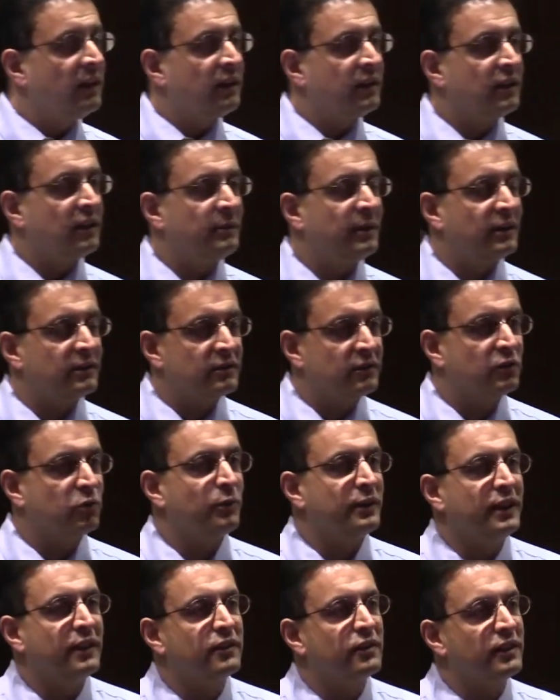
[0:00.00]
They're about
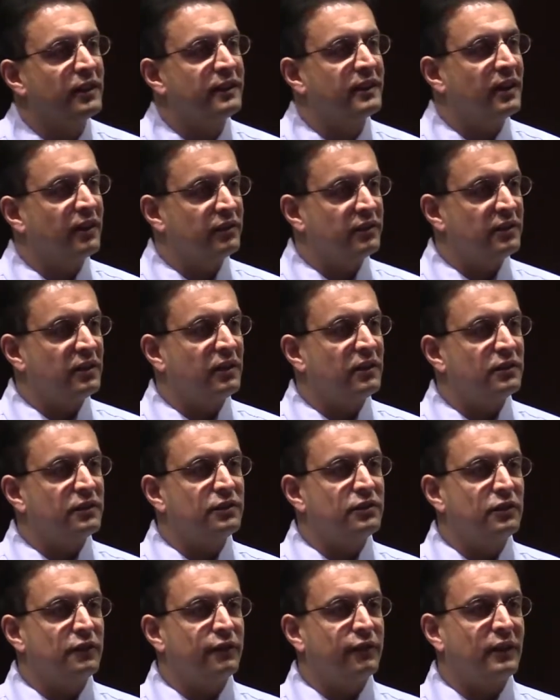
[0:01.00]
$20,000,
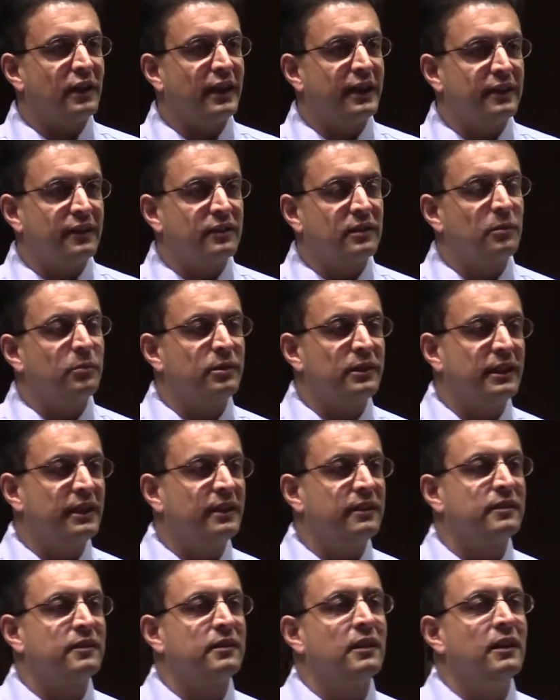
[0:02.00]
$30,000 to fly to
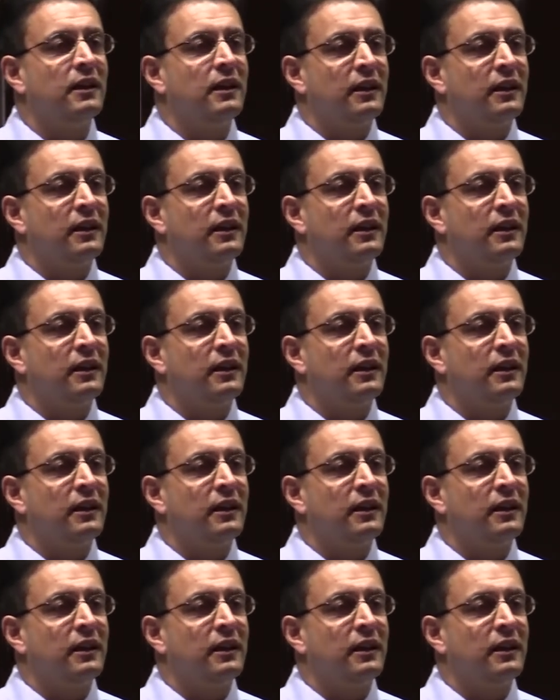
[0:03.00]
someplace,